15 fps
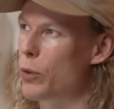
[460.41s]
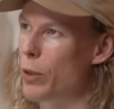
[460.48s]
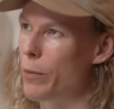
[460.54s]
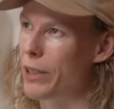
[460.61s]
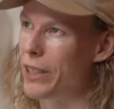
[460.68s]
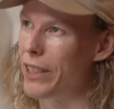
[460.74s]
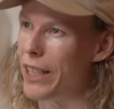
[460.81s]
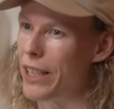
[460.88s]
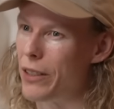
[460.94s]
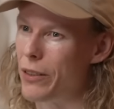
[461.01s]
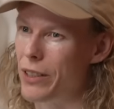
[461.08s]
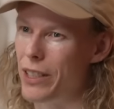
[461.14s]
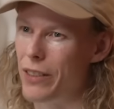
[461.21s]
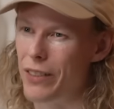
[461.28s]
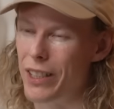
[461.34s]
something
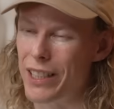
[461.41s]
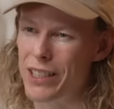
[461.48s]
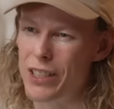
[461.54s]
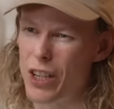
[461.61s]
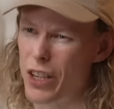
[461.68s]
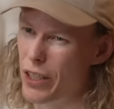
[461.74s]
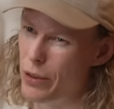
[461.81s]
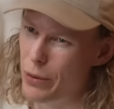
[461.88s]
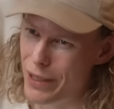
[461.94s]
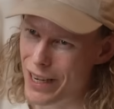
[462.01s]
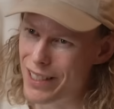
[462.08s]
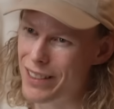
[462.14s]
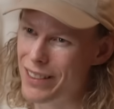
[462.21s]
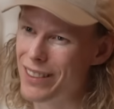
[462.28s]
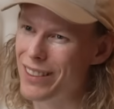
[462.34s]
dangerous if they decided to?
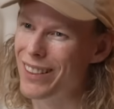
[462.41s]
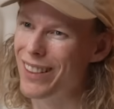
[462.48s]
Yes.